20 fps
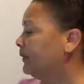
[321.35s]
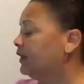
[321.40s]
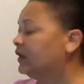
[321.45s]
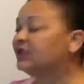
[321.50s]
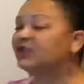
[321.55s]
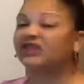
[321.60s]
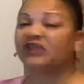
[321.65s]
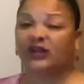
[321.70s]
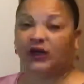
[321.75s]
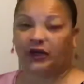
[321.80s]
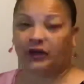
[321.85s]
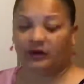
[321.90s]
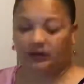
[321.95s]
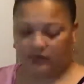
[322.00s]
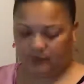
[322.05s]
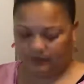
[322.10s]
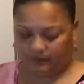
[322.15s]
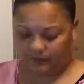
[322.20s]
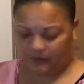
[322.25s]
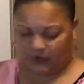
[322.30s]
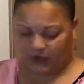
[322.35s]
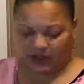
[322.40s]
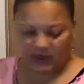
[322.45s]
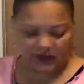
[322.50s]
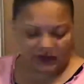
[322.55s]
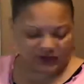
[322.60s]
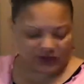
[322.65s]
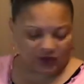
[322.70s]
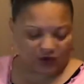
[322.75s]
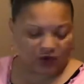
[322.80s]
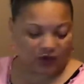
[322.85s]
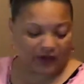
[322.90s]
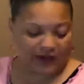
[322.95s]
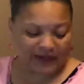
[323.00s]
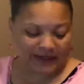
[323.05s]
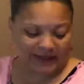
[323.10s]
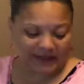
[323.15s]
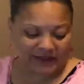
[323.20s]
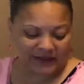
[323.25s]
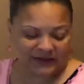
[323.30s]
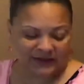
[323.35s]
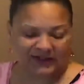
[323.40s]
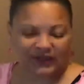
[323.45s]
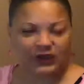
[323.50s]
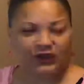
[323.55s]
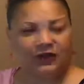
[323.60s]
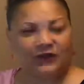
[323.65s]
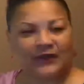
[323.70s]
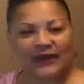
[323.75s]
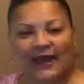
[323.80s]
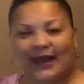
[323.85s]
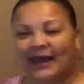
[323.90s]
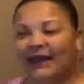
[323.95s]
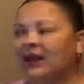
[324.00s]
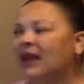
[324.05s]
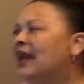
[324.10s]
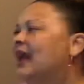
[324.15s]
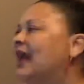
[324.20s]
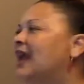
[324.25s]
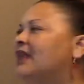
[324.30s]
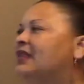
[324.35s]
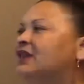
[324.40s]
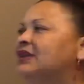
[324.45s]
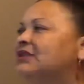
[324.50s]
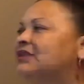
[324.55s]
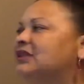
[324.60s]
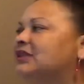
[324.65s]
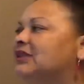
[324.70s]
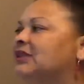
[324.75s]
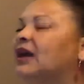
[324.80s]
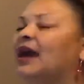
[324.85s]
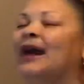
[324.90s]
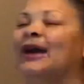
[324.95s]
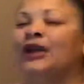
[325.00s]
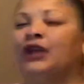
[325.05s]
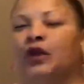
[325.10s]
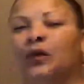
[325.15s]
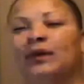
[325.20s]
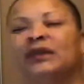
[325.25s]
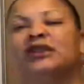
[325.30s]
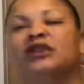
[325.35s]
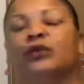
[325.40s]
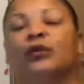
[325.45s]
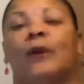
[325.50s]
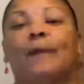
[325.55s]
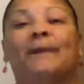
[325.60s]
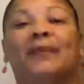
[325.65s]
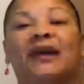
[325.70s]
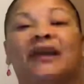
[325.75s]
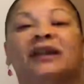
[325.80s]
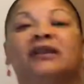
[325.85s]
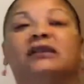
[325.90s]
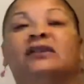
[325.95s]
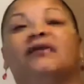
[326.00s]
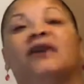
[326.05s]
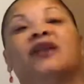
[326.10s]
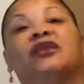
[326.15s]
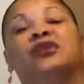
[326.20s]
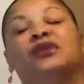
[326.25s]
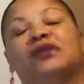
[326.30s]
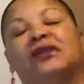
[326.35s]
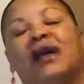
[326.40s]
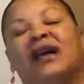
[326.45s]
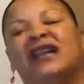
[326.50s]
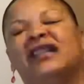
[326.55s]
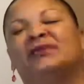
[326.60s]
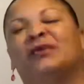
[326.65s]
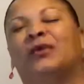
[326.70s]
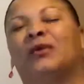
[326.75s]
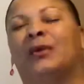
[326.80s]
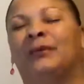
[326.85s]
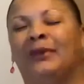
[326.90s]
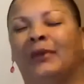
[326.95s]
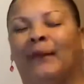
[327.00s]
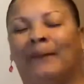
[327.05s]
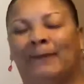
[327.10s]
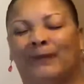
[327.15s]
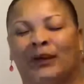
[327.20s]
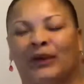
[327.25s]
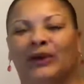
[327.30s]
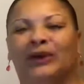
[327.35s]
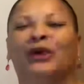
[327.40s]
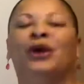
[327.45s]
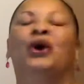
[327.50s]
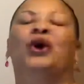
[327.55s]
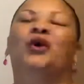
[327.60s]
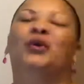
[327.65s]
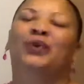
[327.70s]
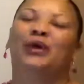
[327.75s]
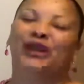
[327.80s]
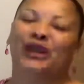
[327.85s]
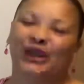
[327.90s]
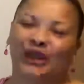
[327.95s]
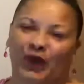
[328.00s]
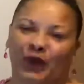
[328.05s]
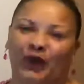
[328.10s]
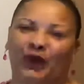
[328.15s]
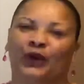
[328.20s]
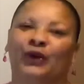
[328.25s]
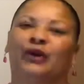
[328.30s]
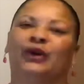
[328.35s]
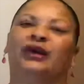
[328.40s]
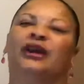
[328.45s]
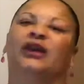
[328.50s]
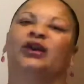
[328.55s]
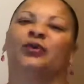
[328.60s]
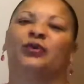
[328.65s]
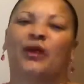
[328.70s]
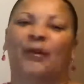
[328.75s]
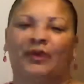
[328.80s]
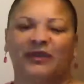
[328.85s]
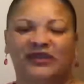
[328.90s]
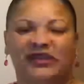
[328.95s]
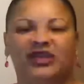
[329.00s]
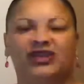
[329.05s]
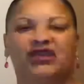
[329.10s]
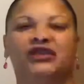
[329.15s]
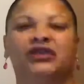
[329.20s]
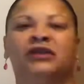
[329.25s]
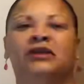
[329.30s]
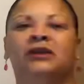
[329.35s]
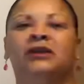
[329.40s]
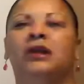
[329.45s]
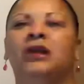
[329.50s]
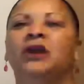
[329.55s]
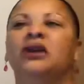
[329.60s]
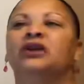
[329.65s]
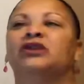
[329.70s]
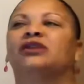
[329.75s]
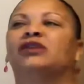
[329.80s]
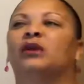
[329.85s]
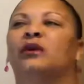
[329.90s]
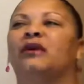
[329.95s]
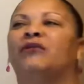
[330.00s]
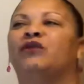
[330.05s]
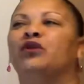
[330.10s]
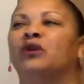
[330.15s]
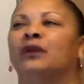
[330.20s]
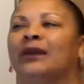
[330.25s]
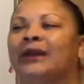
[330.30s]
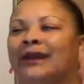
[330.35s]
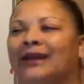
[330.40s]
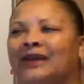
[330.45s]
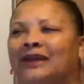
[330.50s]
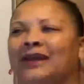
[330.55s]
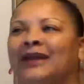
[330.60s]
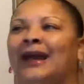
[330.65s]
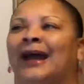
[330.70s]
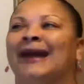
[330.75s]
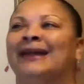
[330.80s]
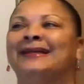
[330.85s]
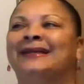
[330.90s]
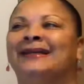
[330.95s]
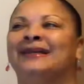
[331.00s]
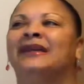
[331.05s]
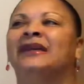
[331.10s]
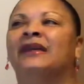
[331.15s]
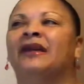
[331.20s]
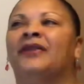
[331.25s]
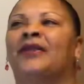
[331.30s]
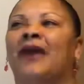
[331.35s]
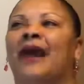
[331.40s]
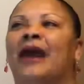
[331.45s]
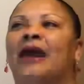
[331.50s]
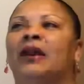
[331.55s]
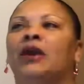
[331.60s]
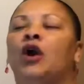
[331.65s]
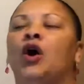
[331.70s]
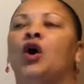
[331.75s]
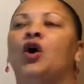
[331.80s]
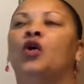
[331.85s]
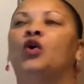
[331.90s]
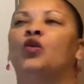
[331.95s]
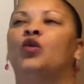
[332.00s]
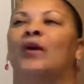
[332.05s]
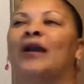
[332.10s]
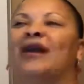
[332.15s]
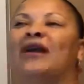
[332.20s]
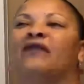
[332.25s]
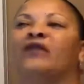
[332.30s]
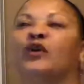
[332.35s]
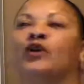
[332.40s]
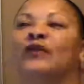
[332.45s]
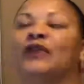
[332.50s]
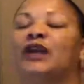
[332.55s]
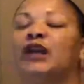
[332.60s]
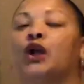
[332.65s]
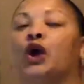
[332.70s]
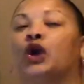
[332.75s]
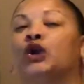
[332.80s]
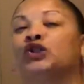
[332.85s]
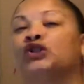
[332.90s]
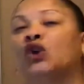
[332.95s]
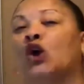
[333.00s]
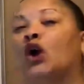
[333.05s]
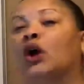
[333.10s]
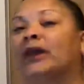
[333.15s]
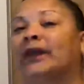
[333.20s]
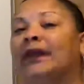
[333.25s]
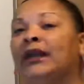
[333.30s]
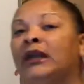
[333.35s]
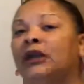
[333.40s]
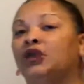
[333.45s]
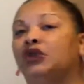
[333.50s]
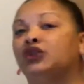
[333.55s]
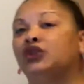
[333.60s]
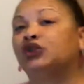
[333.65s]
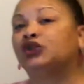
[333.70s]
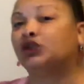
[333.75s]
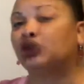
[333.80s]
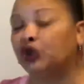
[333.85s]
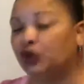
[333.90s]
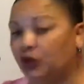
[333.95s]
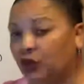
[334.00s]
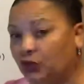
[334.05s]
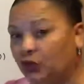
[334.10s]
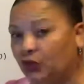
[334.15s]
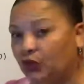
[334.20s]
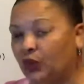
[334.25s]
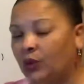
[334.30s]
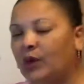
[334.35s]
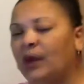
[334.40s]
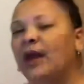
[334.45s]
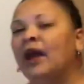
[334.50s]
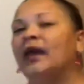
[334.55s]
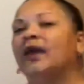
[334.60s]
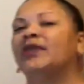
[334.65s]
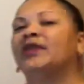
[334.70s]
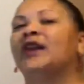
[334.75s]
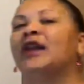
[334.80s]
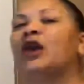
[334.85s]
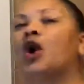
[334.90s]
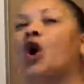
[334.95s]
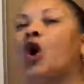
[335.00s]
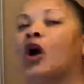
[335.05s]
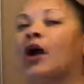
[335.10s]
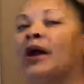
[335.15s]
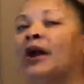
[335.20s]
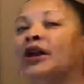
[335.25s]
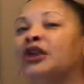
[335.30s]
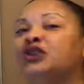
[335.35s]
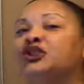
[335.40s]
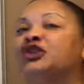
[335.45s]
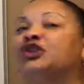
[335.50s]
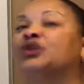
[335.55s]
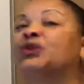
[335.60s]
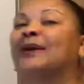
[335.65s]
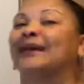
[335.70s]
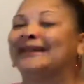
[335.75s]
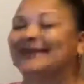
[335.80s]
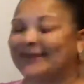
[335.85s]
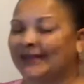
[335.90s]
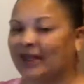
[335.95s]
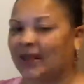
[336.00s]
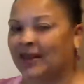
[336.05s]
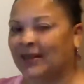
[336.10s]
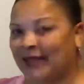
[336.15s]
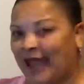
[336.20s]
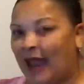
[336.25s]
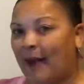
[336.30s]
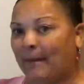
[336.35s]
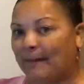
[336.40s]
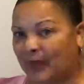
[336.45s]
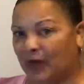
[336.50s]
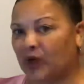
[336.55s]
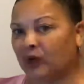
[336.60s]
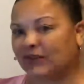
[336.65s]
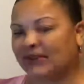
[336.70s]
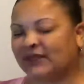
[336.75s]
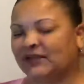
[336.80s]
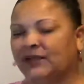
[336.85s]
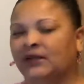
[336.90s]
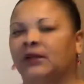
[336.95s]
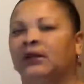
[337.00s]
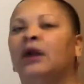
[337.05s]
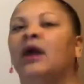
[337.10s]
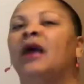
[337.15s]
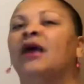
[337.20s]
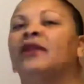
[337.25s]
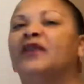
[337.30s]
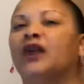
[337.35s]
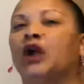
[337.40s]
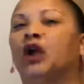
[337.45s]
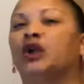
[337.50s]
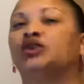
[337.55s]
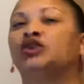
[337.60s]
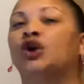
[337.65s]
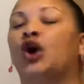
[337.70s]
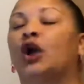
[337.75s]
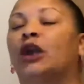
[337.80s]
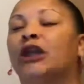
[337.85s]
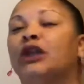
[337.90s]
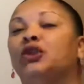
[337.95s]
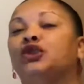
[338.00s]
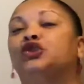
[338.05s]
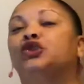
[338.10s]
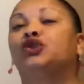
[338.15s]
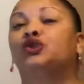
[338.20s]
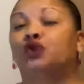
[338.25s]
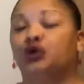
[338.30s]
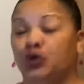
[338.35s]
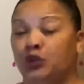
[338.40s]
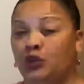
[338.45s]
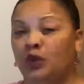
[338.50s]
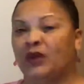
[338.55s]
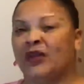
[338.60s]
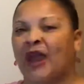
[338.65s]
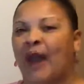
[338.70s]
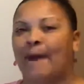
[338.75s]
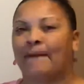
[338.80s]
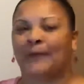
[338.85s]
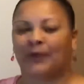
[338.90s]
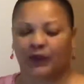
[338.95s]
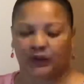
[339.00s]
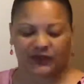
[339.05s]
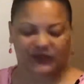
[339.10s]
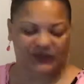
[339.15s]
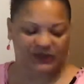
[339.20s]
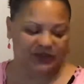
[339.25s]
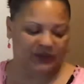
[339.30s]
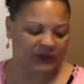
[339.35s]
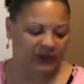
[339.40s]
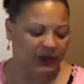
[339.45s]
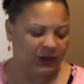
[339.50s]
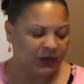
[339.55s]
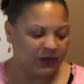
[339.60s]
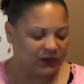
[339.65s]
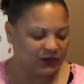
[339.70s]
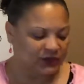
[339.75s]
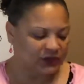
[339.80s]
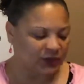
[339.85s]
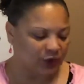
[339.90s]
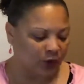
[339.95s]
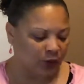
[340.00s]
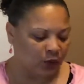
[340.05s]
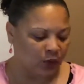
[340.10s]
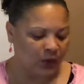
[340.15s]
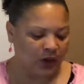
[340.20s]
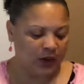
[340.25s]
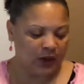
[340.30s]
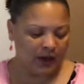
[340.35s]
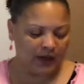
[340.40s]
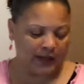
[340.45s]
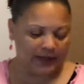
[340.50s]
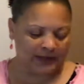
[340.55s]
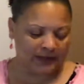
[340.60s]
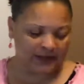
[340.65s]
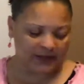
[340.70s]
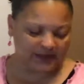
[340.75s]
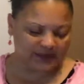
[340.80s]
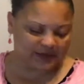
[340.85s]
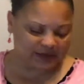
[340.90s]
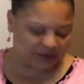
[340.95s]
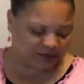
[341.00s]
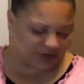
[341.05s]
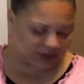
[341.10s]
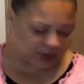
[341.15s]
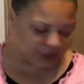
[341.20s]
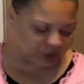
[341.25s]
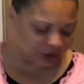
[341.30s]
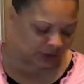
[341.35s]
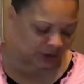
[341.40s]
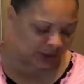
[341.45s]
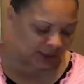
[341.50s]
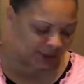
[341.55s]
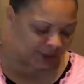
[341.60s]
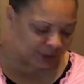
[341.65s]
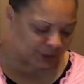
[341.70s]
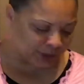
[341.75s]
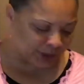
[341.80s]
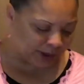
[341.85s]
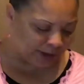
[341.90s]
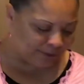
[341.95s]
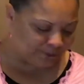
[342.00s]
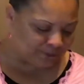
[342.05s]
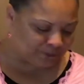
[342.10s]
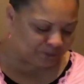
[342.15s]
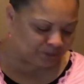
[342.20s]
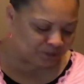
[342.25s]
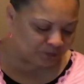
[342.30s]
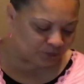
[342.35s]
Sir. So go ahead and continue that. And this is, I know it's a repetitive exercise, but remember, we learn in repetition. So if you can get the idea that whoever they are talking to, they are addressing that person. They are talking to that person. So it needs to be underlined, okay?